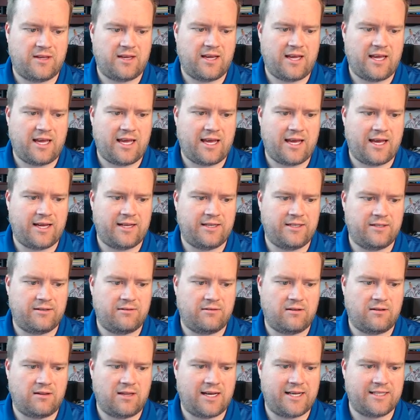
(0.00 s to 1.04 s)
and
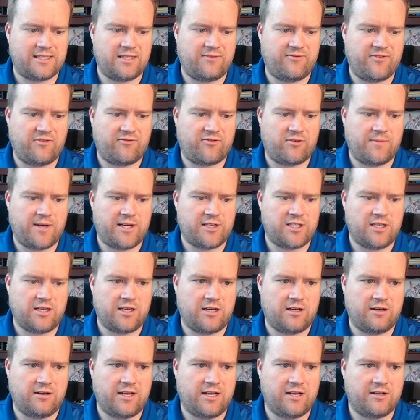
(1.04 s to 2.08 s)
lots of information
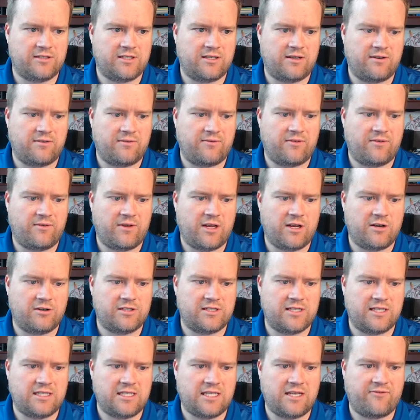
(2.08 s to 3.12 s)
here. Here's
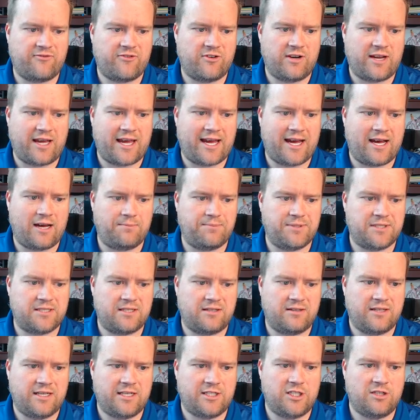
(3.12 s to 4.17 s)
the different apps
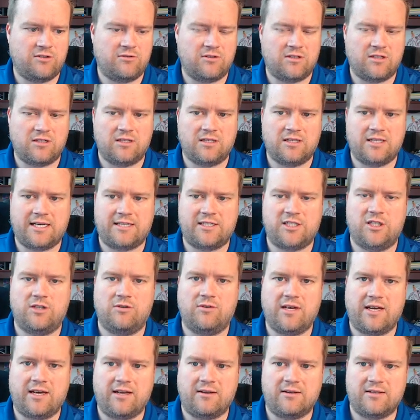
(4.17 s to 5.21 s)
that you
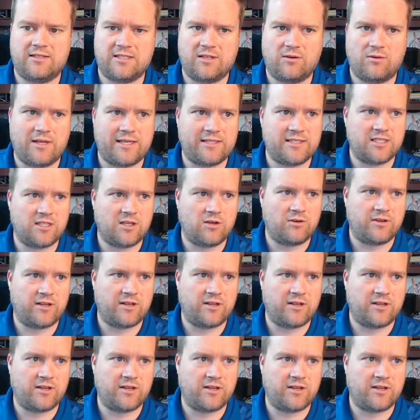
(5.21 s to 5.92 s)
get. So let's go to